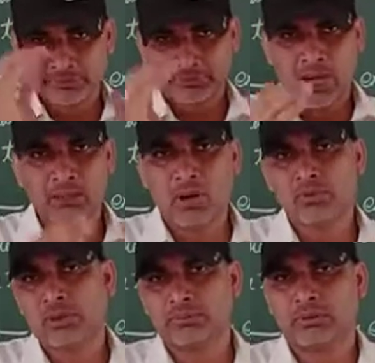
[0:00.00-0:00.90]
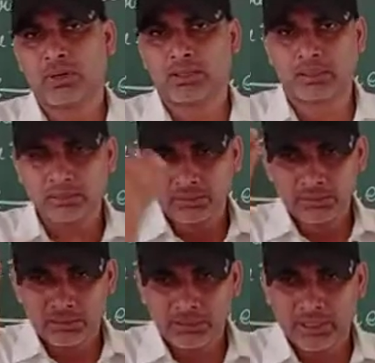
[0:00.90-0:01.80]
Small amount of the water,
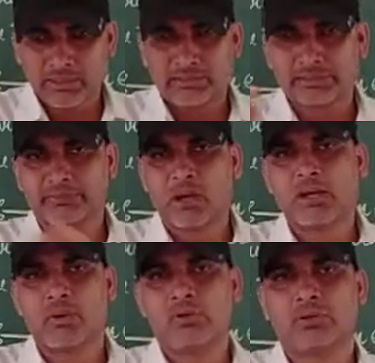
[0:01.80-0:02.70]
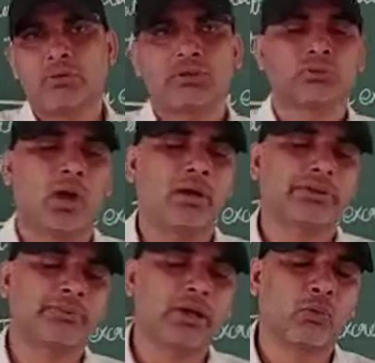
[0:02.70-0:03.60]
a
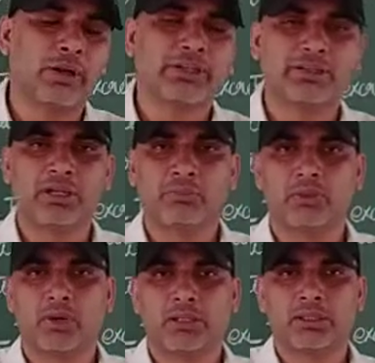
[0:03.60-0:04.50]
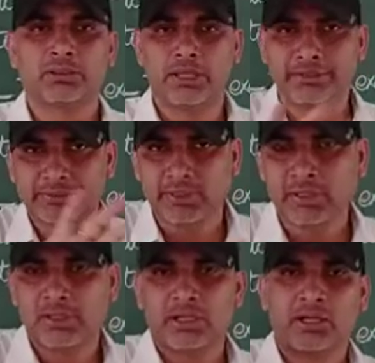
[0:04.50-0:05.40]
small quantity of the water that is
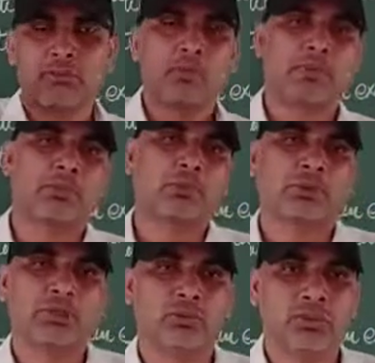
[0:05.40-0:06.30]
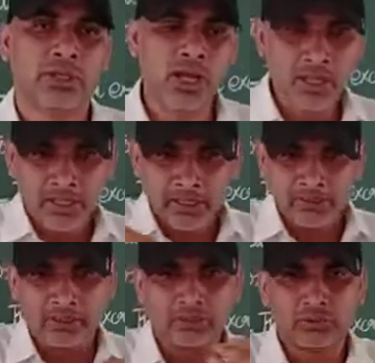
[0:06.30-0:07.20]
removed from to the urea.
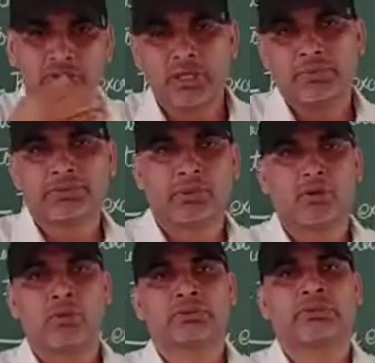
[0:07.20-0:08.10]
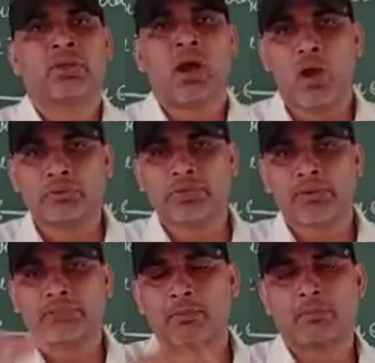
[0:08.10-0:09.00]
In the urea which goes
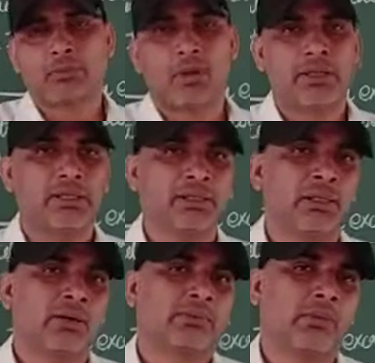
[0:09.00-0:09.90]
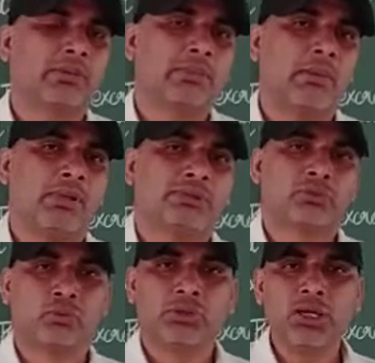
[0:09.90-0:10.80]
outside from to the body from the mammals
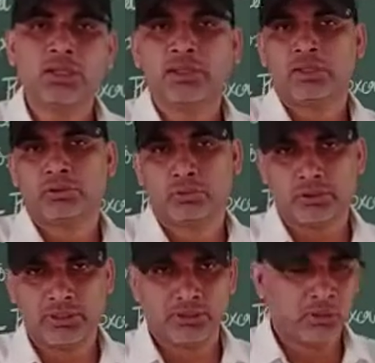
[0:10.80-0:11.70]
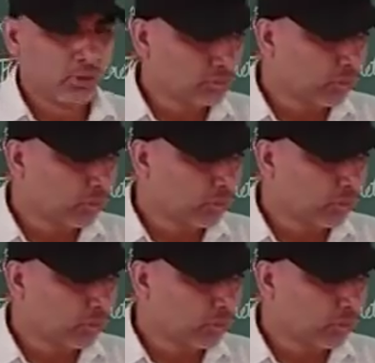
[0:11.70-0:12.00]
through the urine.